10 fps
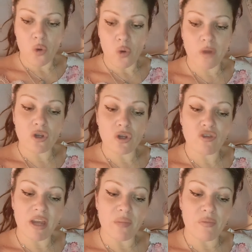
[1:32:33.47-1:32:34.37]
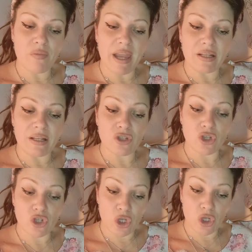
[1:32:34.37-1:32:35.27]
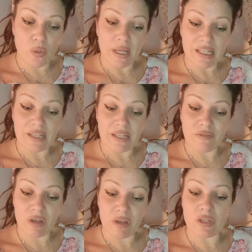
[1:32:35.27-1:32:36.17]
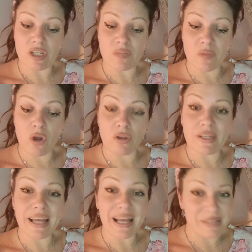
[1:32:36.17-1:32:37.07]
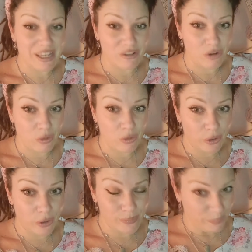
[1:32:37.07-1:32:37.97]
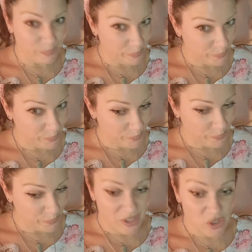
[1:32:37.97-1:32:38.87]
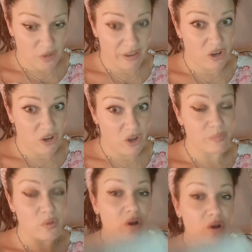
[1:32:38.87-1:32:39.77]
What if you could train your brain to tune into the frequencies beyond our material world? So if you haven't got this book,